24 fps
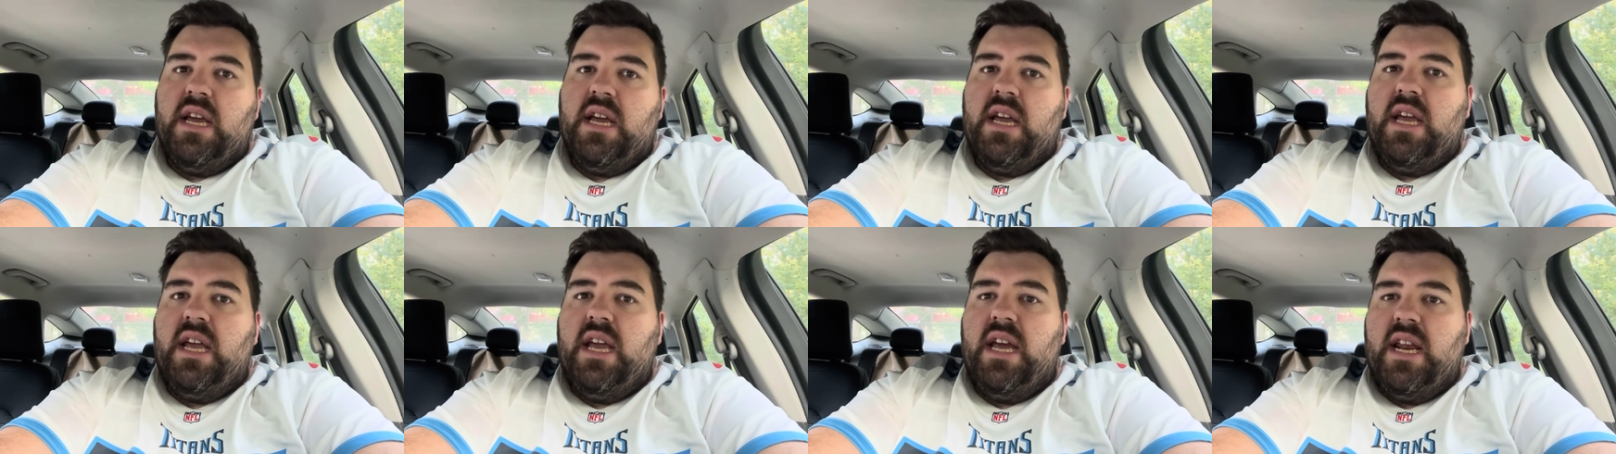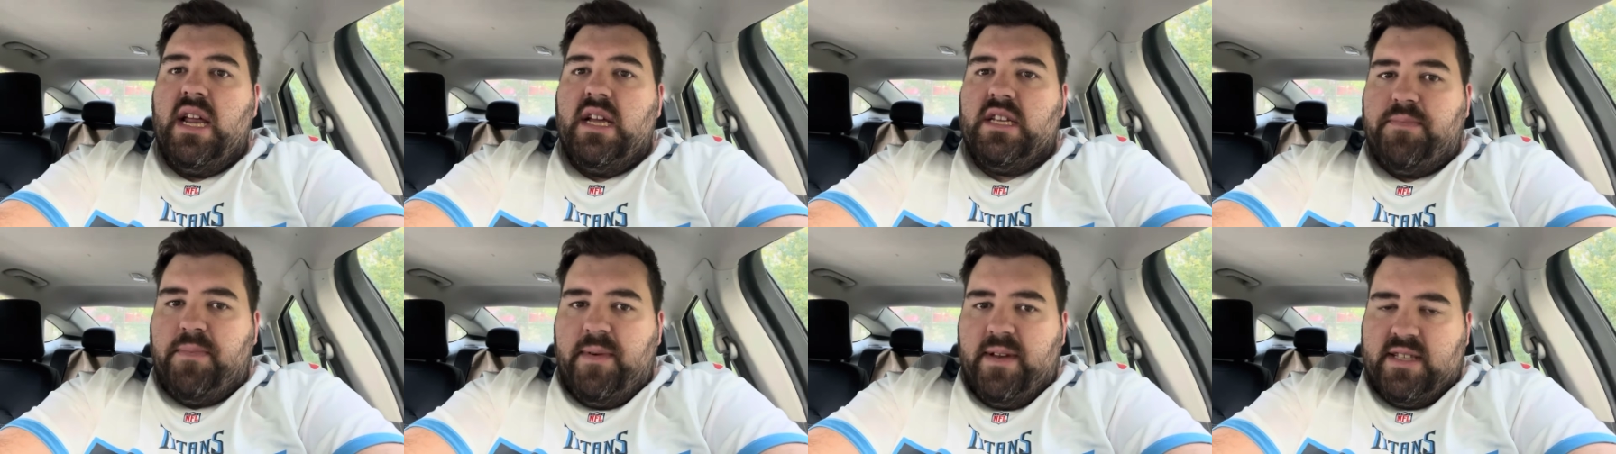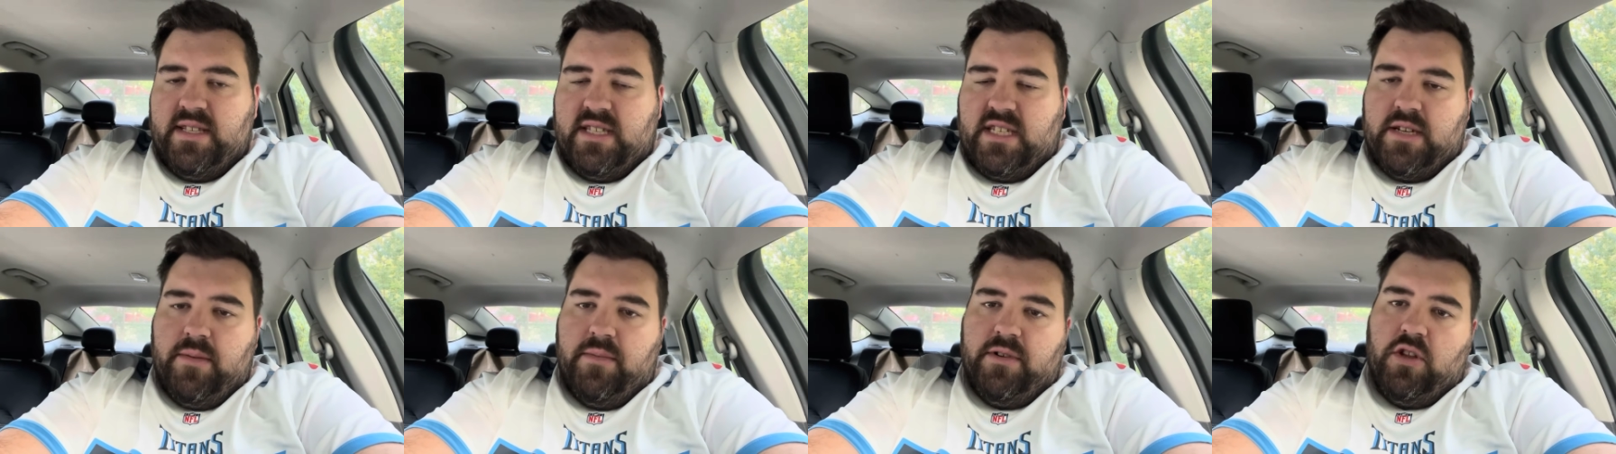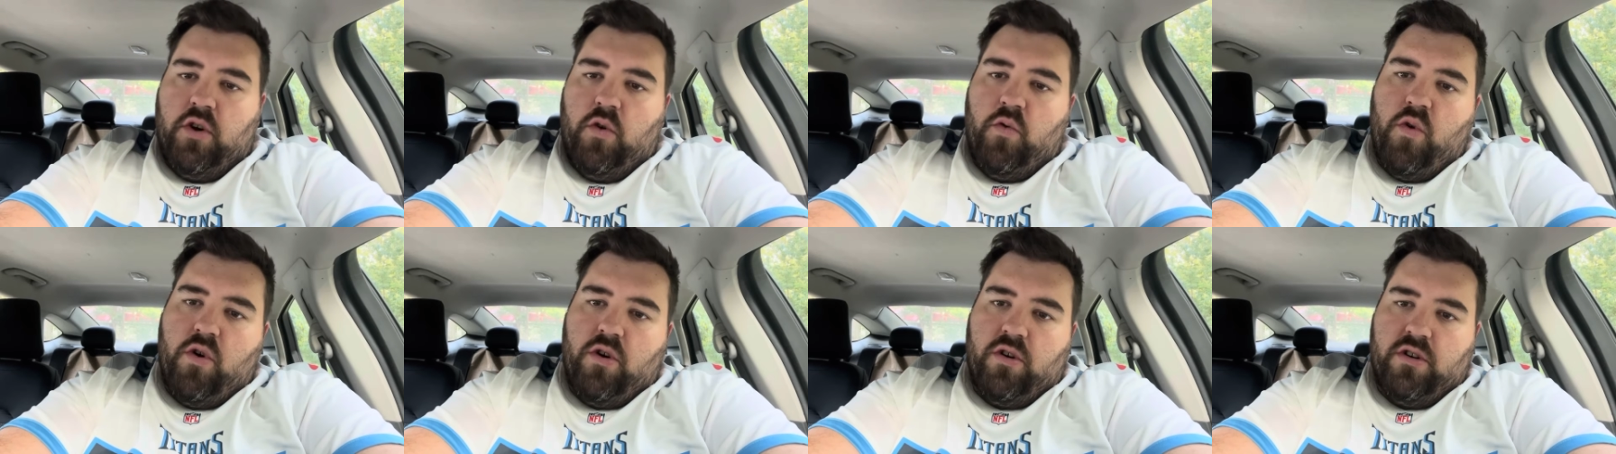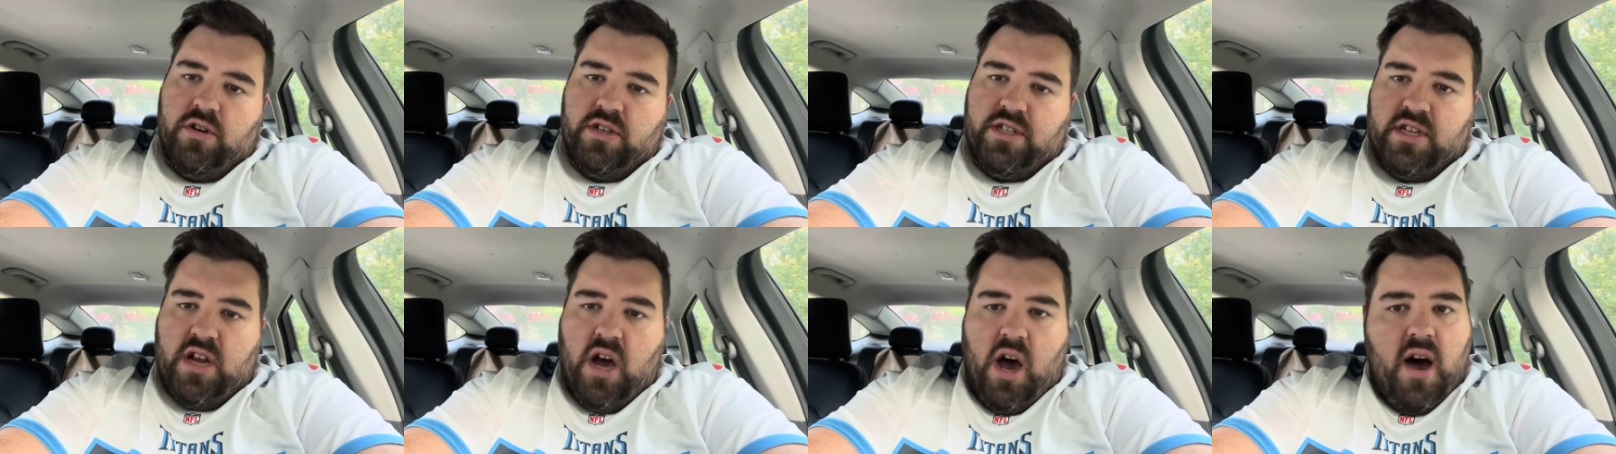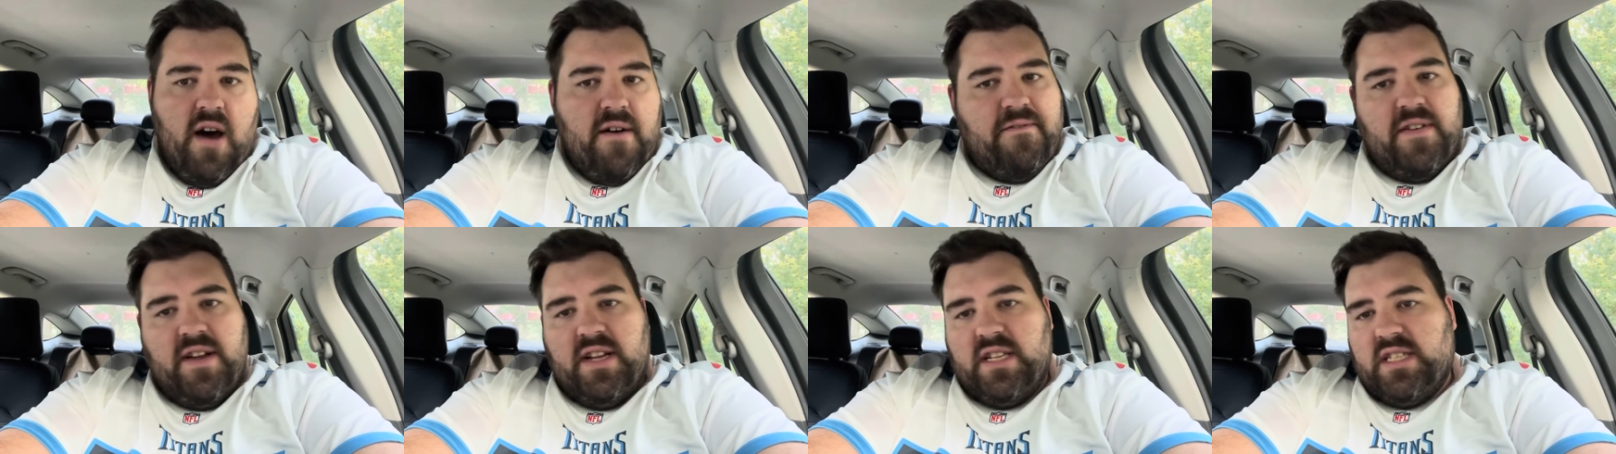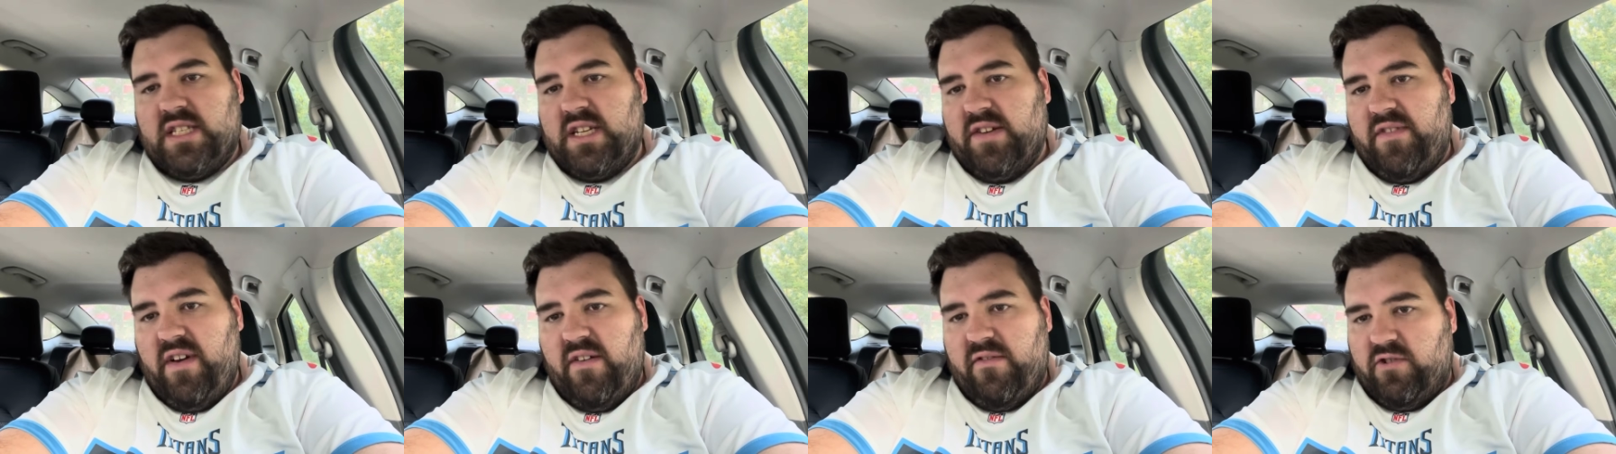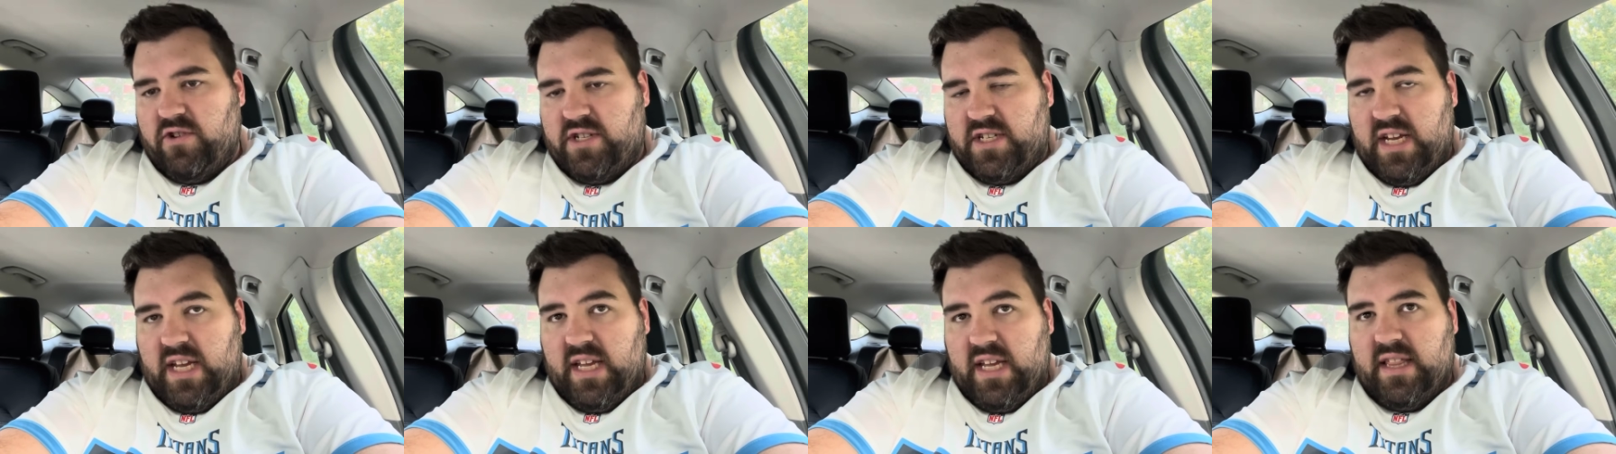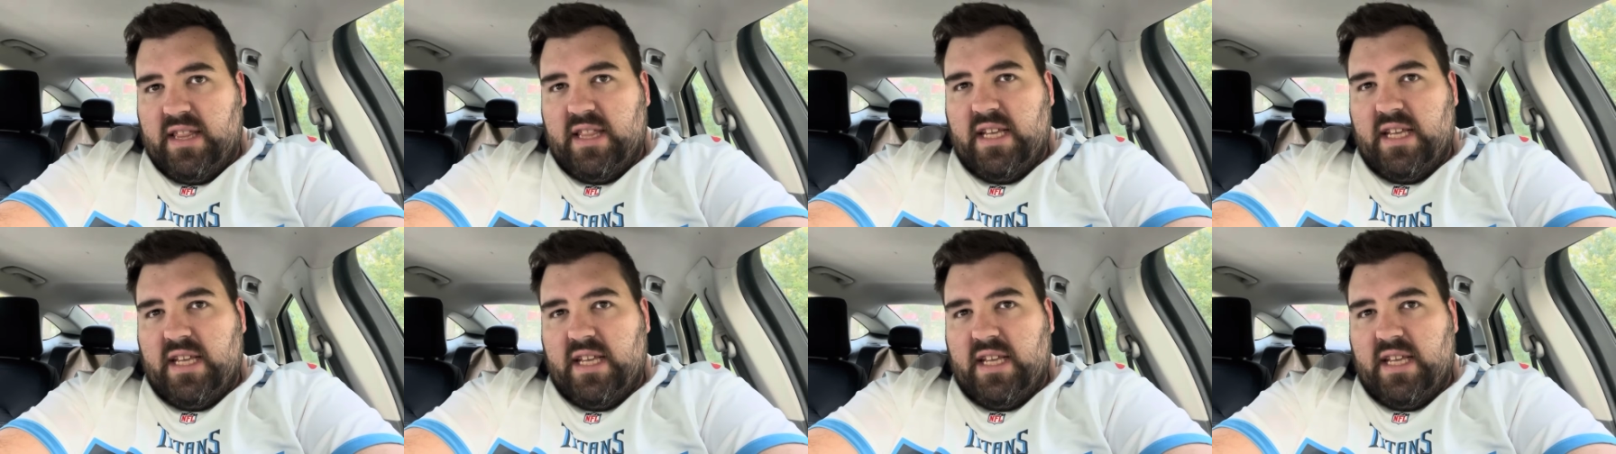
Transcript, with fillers: it has been some of the worst offense I've ever seen.